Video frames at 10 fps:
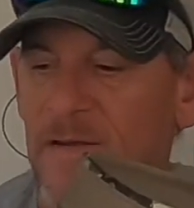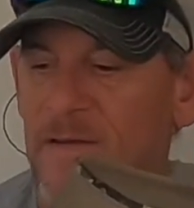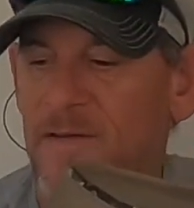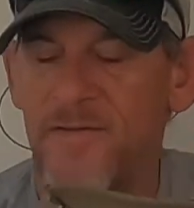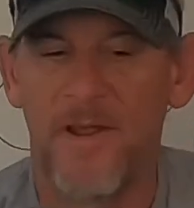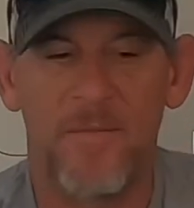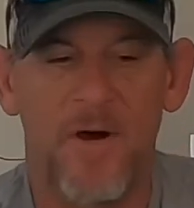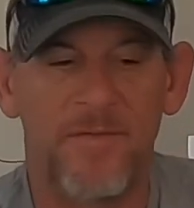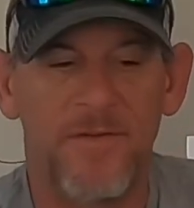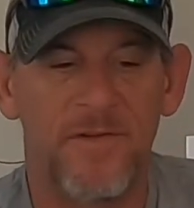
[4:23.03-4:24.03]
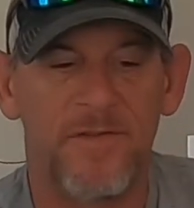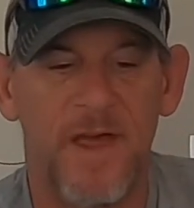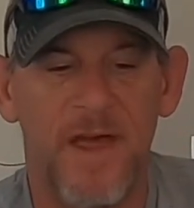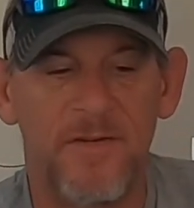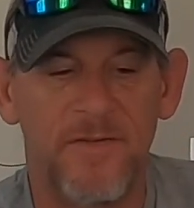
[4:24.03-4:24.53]
of set them off to the
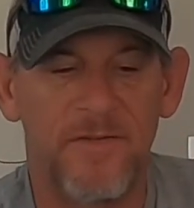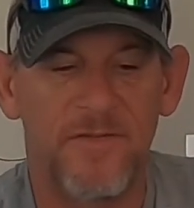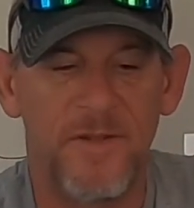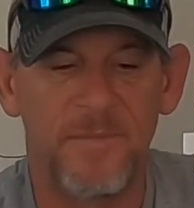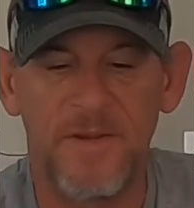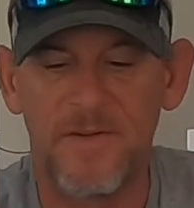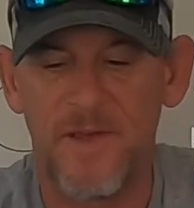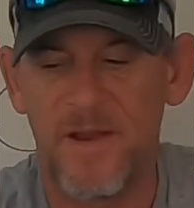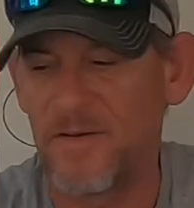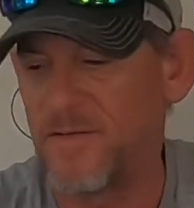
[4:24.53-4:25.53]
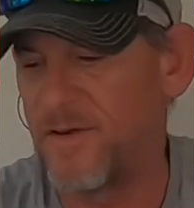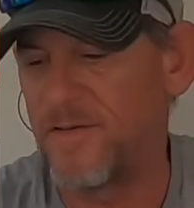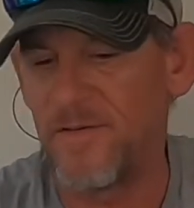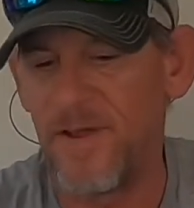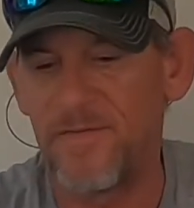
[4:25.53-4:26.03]
side and just slip these on because these
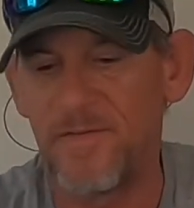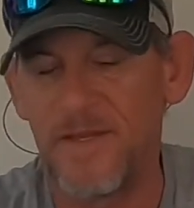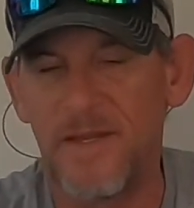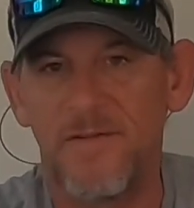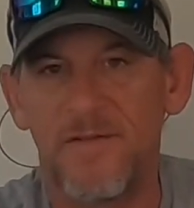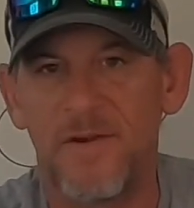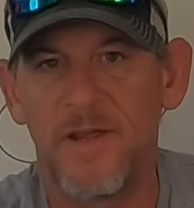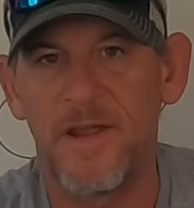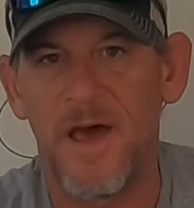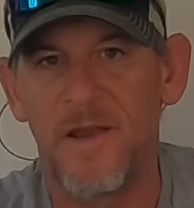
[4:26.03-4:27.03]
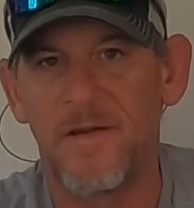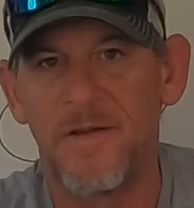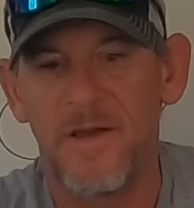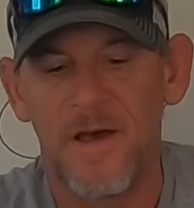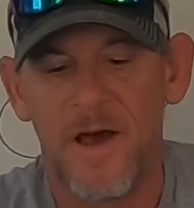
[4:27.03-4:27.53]
are definitely easier to get on,
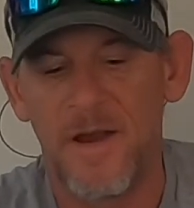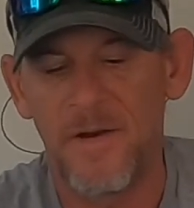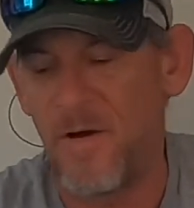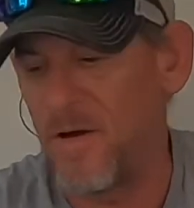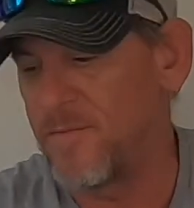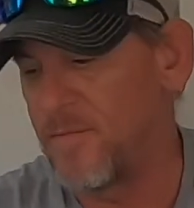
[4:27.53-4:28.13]
on and off